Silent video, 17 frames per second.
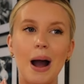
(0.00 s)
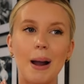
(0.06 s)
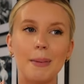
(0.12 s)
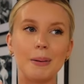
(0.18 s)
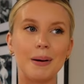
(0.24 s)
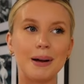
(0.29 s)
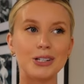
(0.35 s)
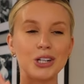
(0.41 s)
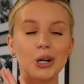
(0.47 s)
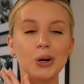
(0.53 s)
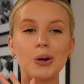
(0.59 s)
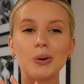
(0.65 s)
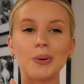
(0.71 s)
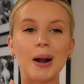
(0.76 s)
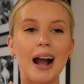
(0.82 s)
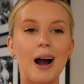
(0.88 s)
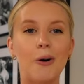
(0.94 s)
I'm about to go
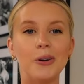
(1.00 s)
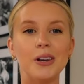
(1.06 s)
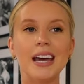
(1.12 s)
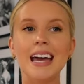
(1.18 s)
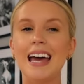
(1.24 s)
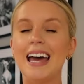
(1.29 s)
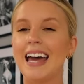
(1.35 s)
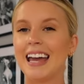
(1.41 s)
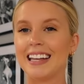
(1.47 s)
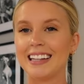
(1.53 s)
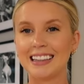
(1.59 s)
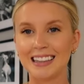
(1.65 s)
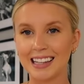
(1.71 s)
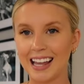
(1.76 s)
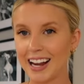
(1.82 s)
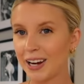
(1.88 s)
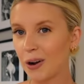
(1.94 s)
around
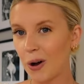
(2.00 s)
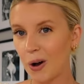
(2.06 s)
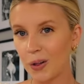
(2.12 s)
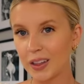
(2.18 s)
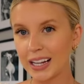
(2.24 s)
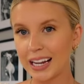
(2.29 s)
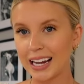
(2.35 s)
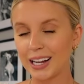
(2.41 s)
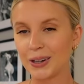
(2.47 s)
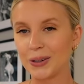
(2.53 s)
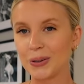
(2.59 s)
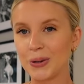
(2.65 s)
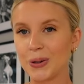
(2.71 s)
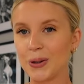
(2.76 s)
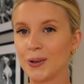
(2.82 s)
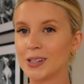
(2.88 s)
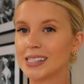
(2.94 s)
and light all the
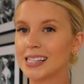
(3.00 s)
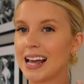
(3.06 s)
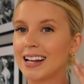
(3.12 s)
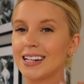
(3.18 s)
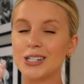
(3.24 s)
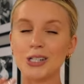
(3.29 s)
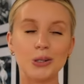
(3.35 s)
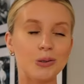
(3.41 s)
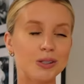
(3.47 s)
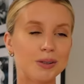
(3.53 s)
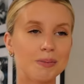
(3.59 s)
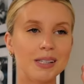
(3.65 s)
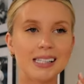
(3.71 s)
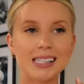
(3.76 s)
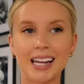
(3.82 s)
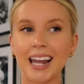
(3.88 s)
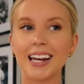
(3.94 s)
candles and do some
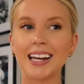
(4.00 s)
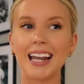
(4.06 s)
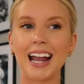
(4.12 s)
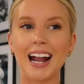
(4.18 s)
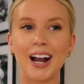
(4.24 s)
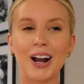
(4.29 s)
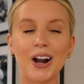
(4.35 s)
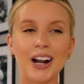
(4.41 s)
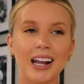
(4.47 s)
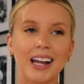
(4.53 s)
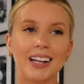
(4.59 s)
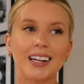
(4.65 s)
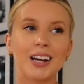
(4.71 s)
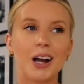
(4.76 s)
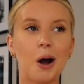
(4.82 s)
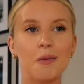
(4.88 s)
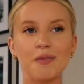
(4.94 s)
skincare, get
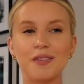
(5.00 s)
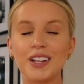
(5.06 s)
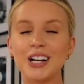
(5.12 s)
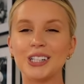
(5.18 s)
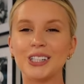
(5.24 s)
in comfy